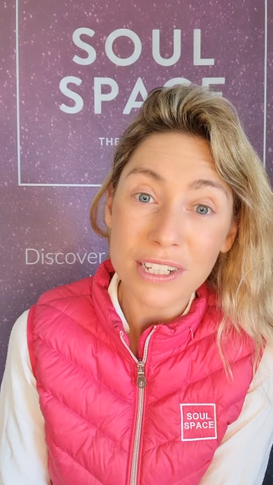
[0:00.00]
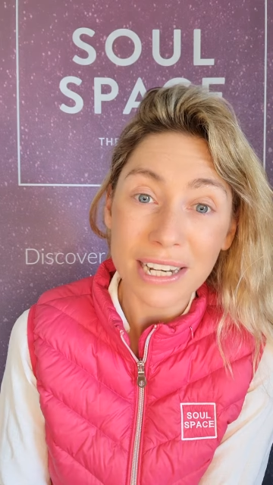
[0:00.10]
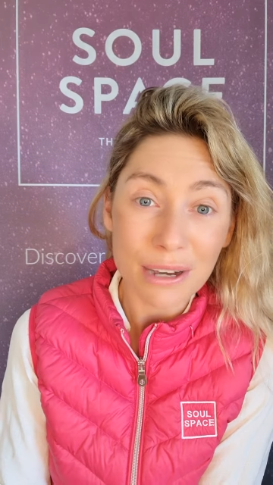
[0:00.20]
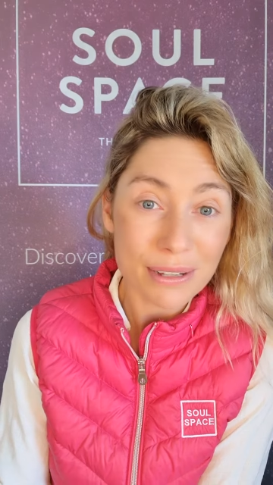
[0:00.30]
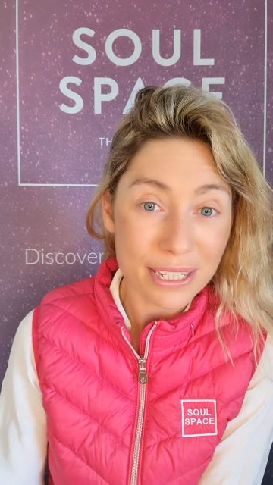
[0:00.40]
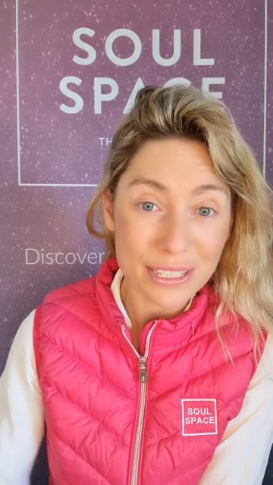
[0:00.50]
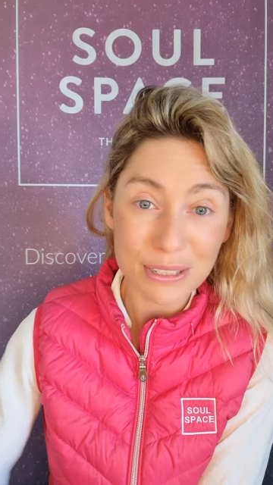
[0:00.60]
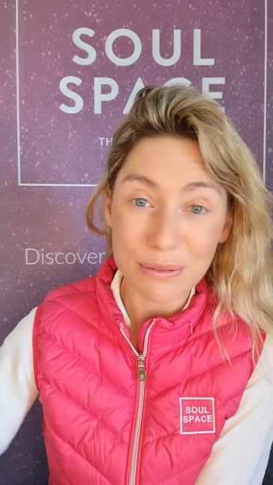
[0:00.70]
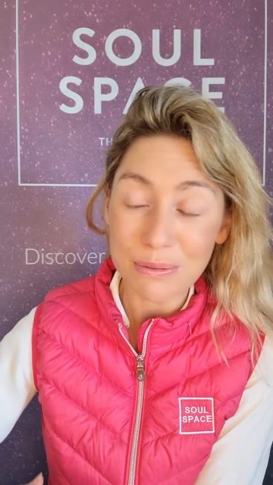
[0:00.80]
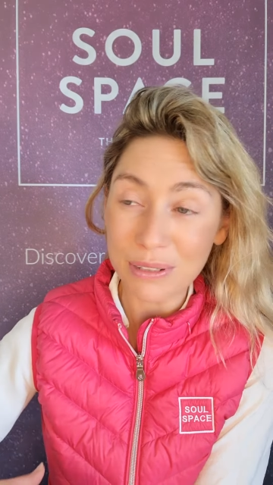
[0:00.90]
allowing it
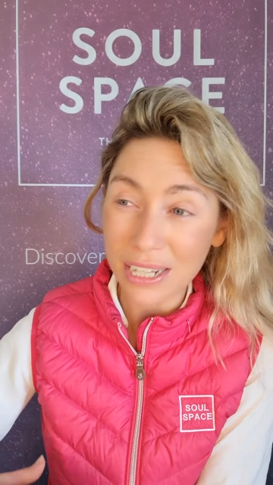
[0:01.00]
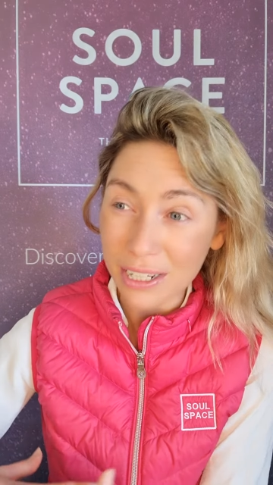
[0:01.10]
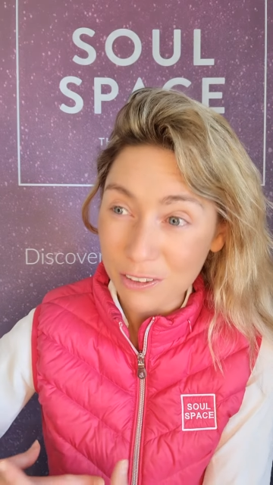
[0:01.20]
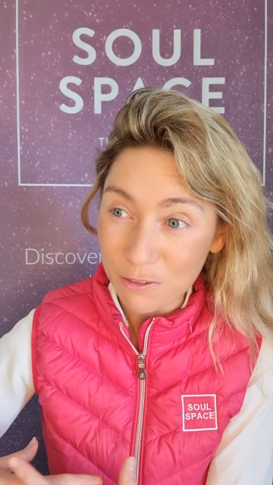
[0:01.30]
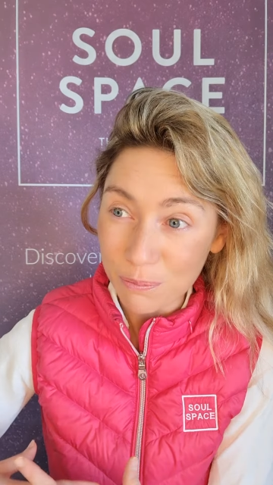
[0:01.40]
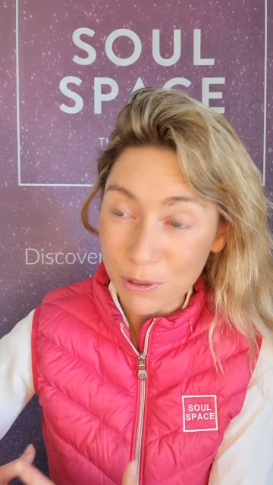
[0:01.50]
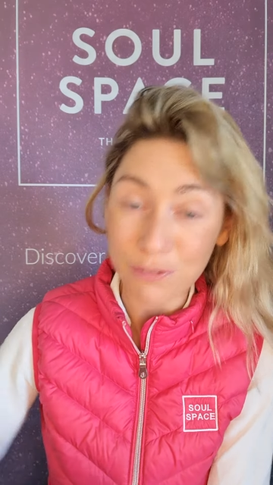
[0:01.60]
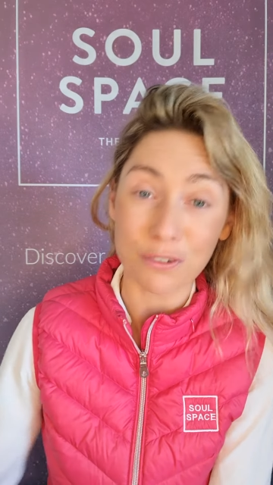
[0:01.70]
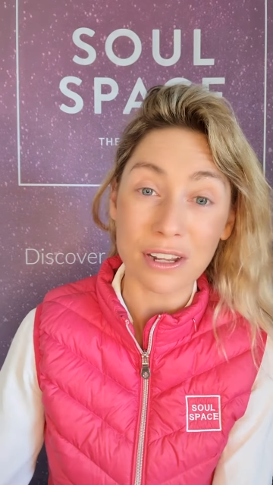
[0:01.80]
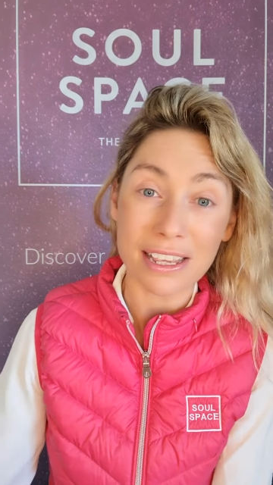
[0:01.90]
to kind of be
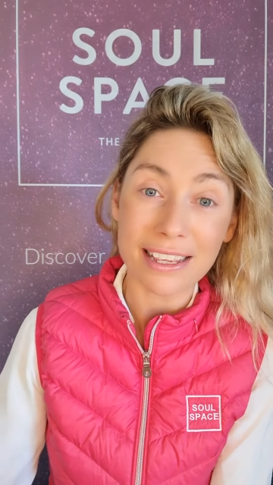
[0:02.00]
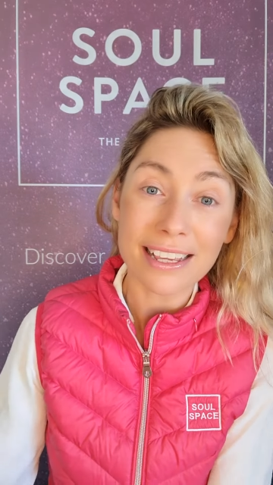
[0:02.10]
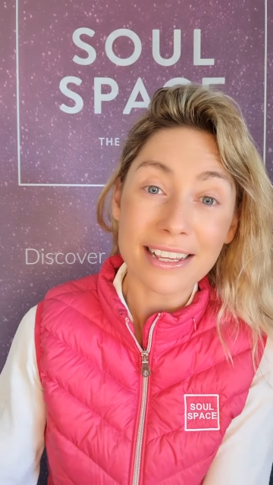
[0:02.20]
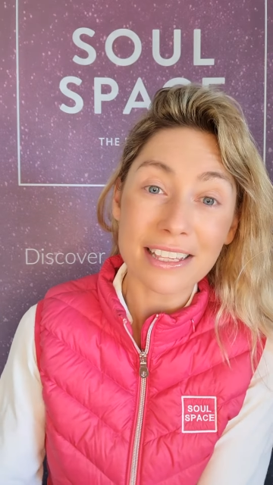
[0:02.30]
free,